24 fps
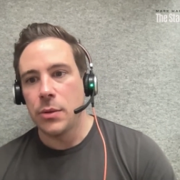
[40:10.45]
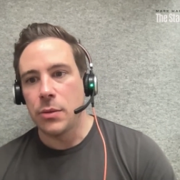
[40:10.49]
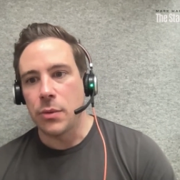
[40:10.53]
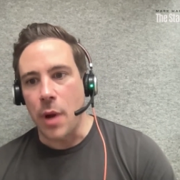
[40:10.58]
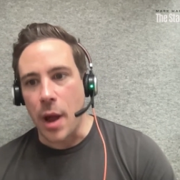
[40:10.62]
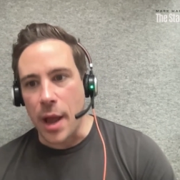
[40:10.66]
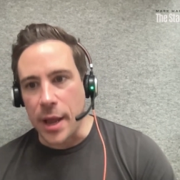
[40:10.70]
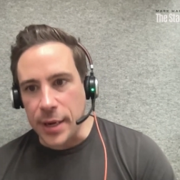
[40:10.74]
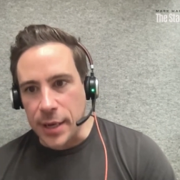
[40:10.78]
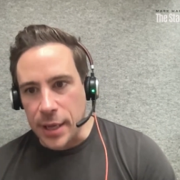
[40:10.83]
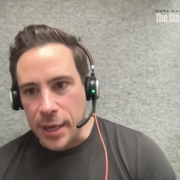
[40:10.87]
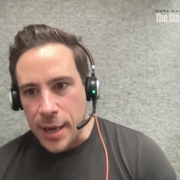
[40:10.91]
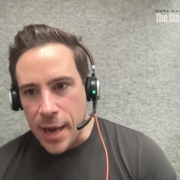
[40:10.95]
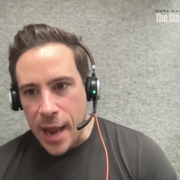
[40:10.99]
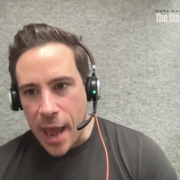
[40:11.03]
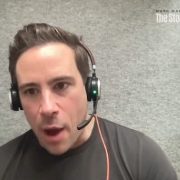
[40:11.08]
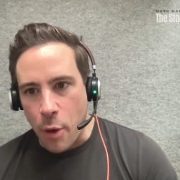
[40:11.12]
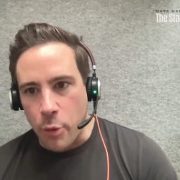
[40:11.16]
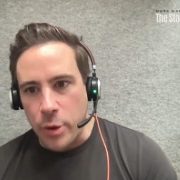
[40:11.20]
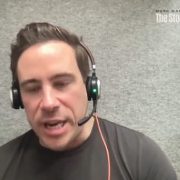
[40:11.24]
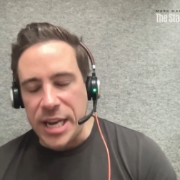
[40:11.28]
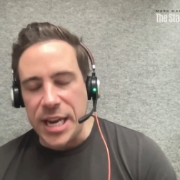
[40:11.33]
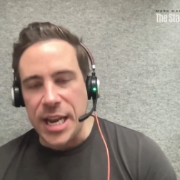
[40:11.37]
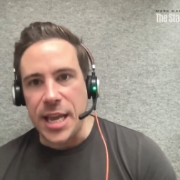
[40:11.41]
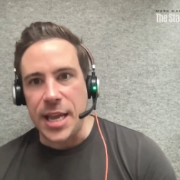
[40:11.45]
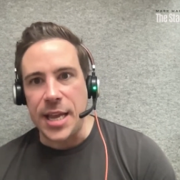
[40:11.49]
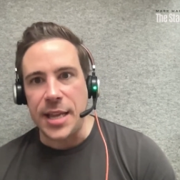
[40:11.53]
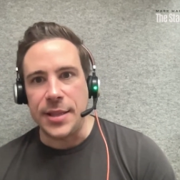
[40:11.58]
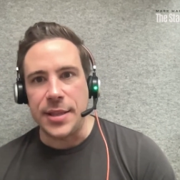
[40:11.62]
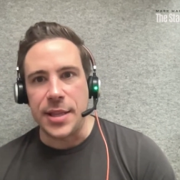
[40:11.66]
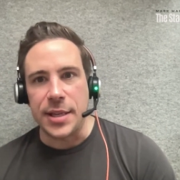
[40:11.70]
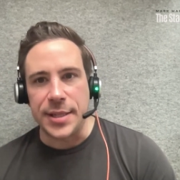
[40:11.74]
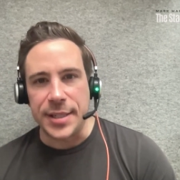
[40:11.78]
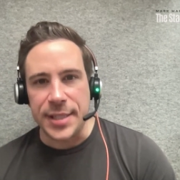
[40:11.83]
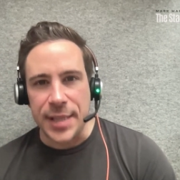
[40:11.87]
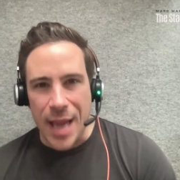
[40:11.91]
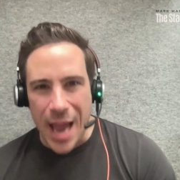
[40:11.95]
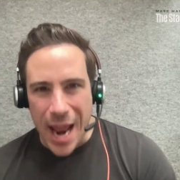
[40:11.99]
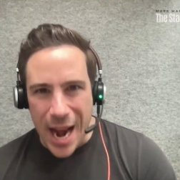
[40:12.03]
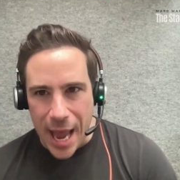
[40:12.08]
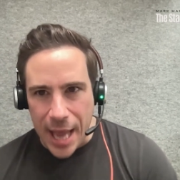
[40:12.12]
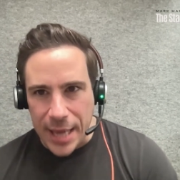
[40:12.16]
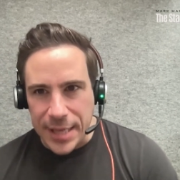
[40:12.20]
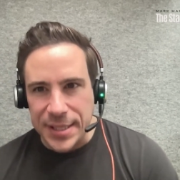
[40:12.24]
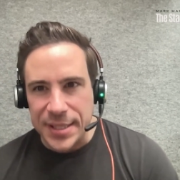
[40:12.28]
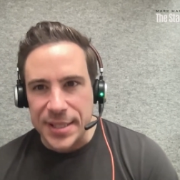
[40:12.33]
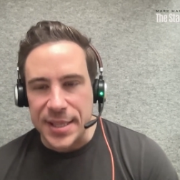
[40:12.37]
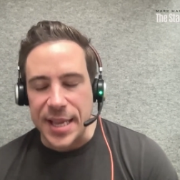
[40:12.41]
Right. And now we need the
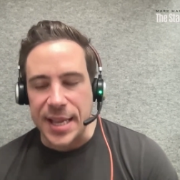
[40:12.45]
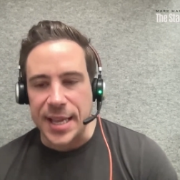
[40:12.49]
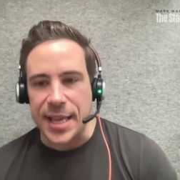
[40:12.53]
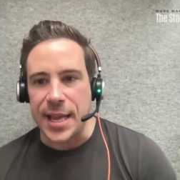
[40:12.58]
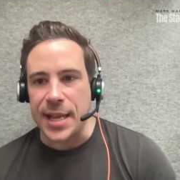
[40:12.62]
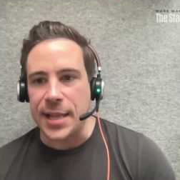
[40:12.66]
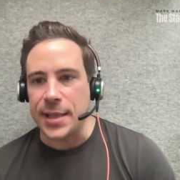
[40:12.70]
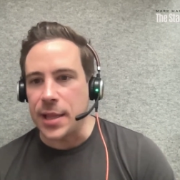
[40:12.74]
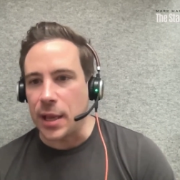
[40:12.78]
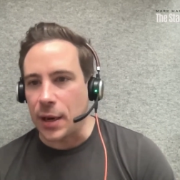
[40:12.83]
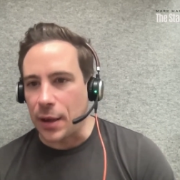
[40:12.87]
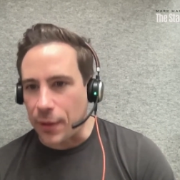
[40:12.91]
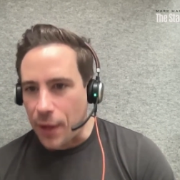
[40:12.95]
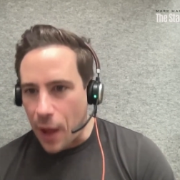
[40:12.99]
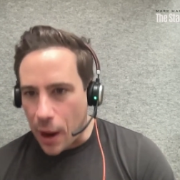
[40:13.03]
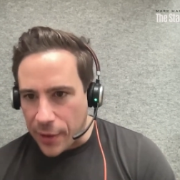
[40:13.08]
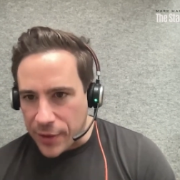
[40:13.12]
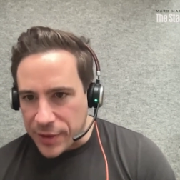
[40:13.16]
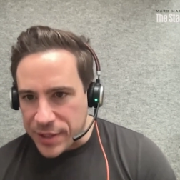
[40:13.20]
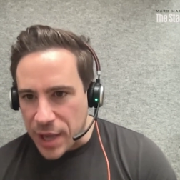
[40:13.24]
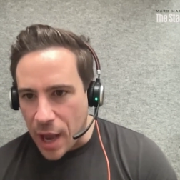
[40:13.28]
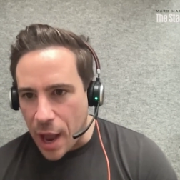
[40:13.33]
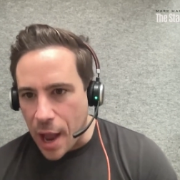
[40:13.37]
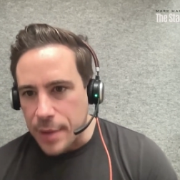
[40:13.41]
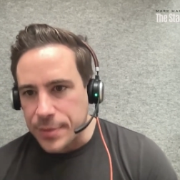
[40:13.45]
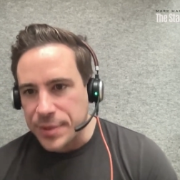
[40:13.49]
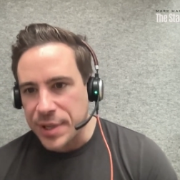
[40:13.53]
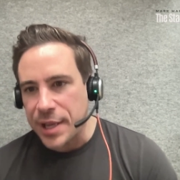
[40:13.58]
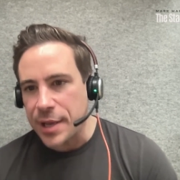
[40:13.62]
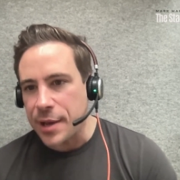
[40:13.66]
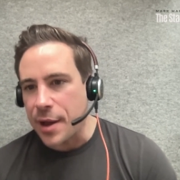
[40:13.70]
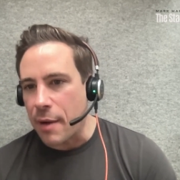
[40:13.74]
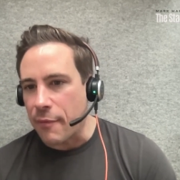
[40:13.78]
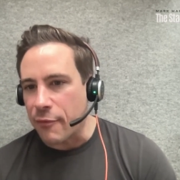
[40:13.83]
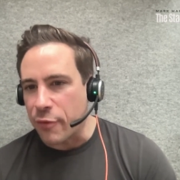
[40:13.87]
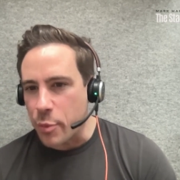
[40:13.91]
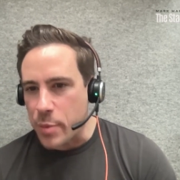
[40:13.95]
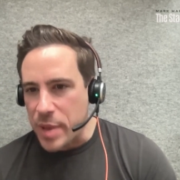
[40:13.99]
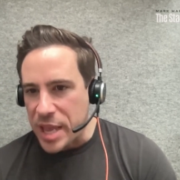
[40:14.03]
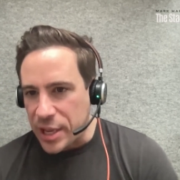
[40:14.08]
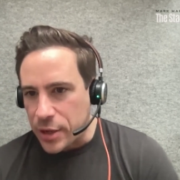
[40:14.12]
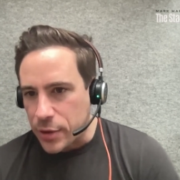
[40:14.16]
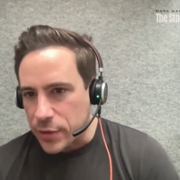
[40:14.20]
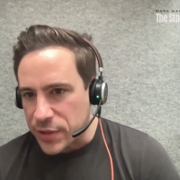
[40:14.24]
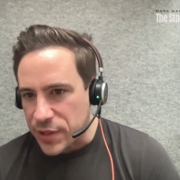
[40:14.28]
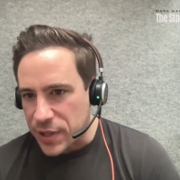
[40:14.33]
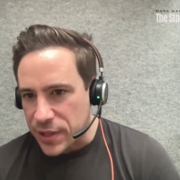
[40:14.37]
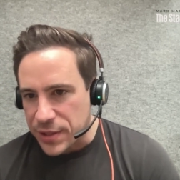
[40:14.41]
10x thinking that a lot of the times can come from
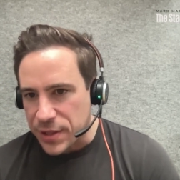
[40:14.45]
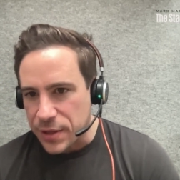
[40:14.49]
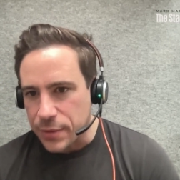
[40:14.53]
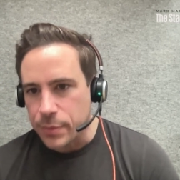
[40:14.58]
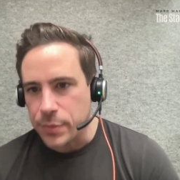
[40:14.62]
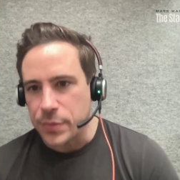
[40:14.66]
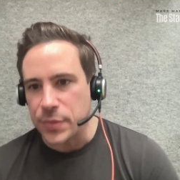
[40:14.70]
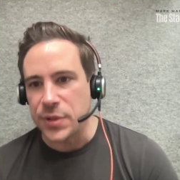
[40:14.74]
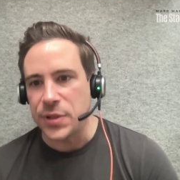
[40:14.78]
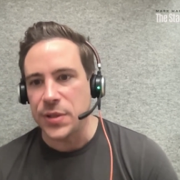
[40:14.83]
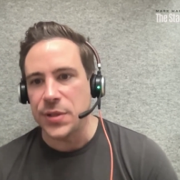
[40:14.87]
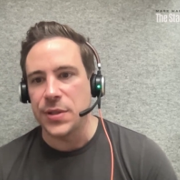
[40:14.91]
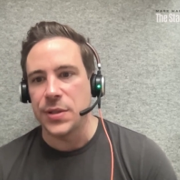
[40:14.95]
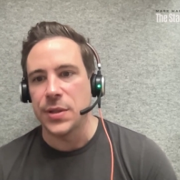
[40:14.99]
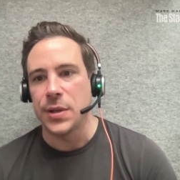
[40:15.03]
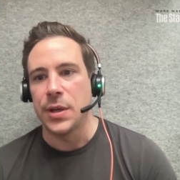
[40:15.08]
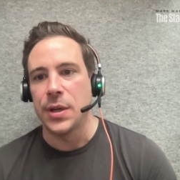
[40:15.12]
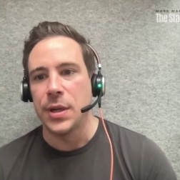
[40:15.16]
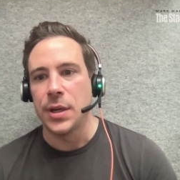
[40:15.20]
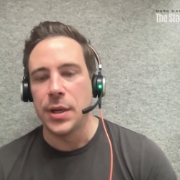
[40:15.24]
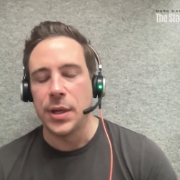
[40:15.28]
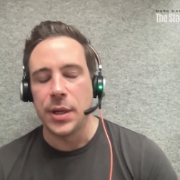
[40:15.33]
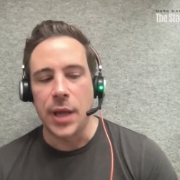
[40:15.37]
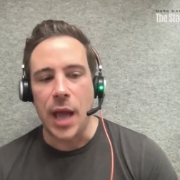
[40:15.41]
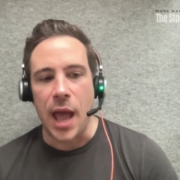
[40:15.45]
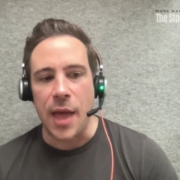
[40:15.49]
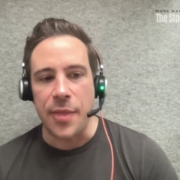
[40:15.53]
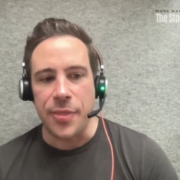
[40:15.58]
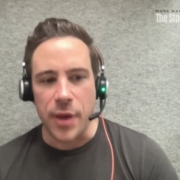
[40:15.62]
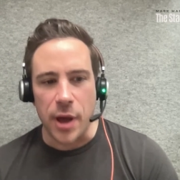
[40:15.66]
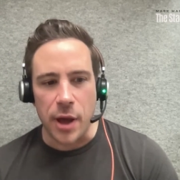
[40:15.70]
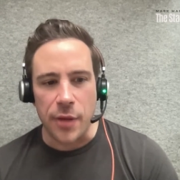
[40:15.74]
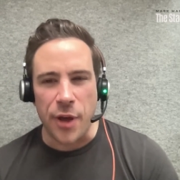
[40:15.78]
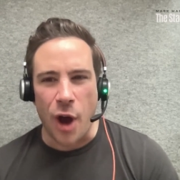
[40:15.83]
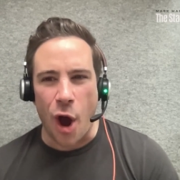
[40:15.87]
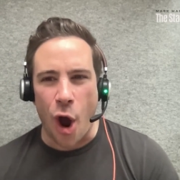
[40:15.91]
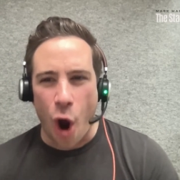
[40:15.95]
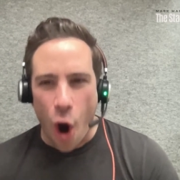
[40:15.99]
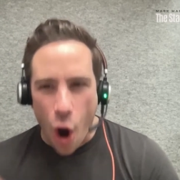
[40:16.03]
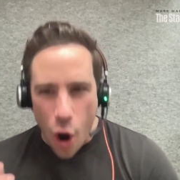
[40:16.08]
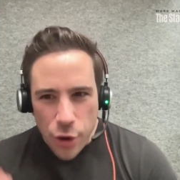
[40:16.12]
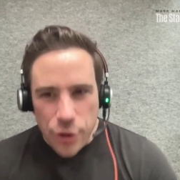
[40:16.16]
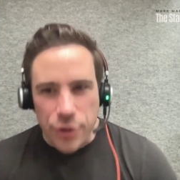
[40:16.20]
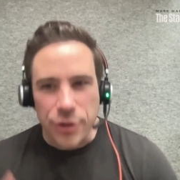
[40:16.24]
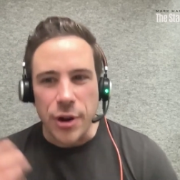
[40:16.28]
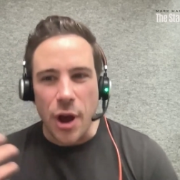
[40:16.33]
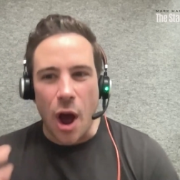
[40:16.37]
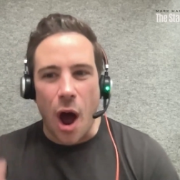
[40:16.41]
ecosystems, and the
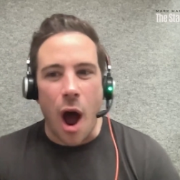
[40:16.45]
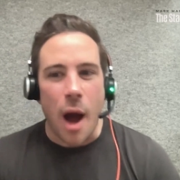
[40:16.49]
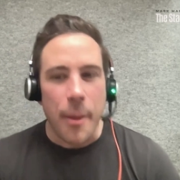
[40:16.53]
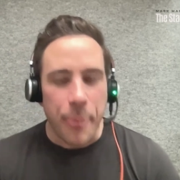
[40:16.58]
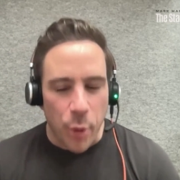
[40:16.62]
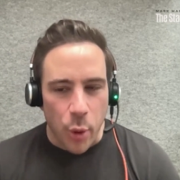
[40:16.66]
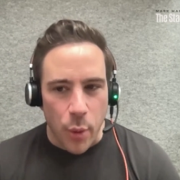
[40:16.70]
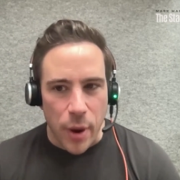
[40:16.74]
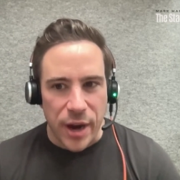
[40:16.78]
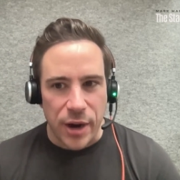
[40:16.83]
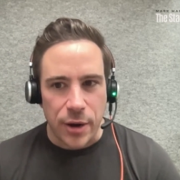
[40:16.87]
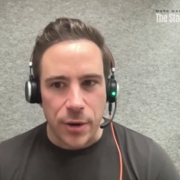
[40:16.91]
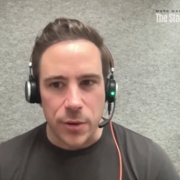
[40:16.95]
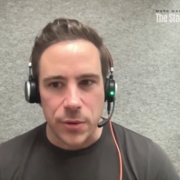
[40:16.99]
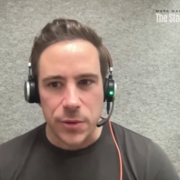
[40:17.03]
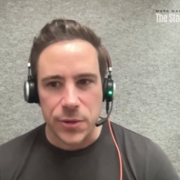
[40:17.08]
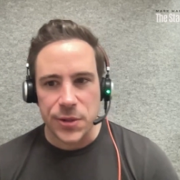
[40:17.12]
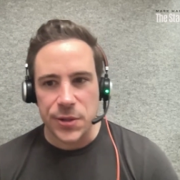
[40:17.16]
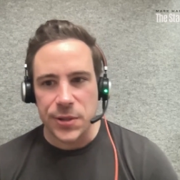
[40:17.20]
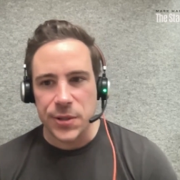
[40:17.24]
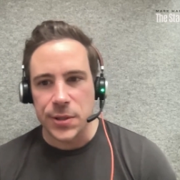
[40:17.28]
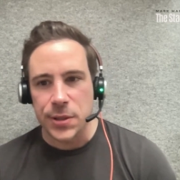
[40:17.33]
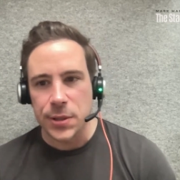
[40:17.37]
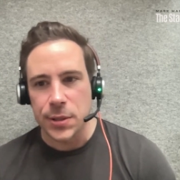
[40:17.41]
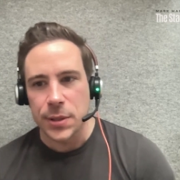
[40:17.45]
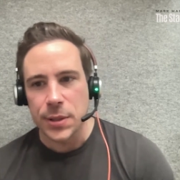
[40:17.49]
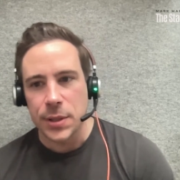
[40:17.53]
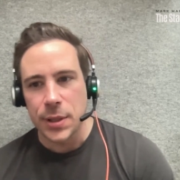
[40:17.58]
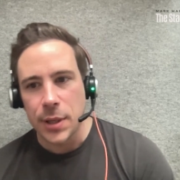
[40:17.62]
hardened operators